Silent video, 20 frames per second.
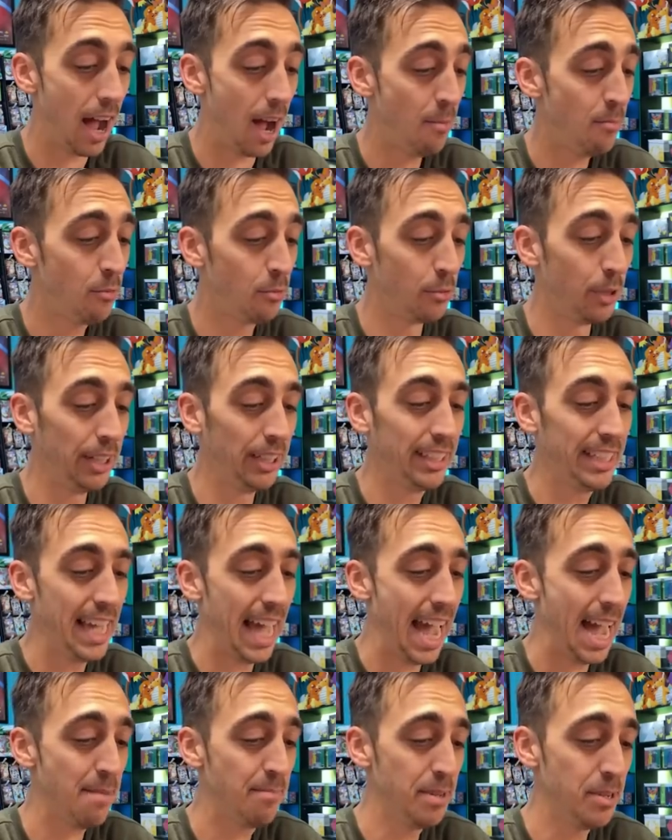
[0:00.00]
I'm really
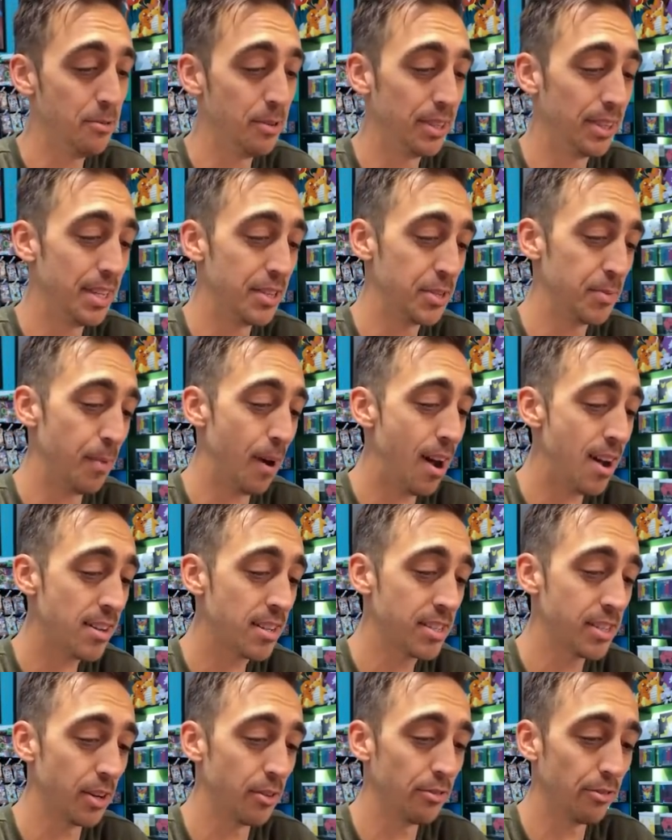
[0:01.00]
happy with this
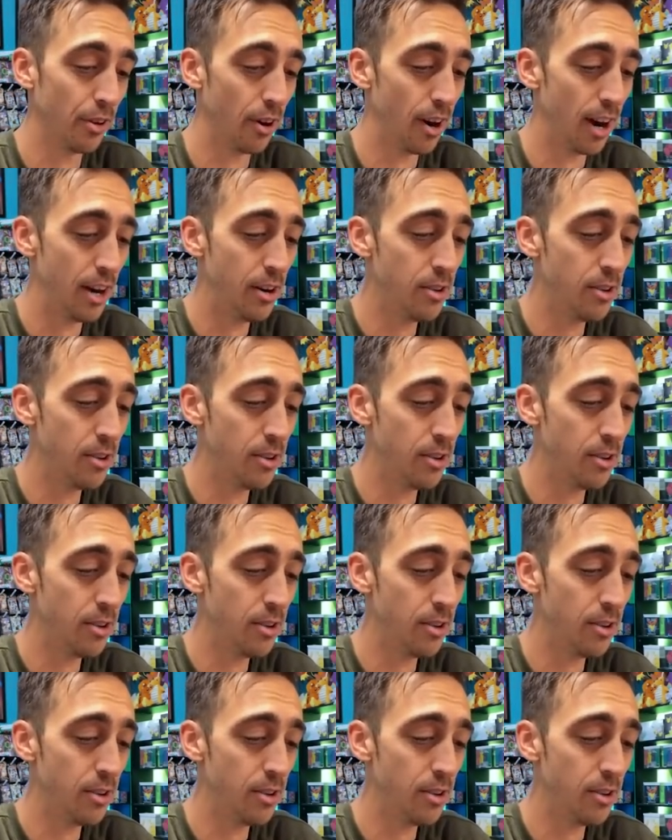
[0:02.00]
box so far. I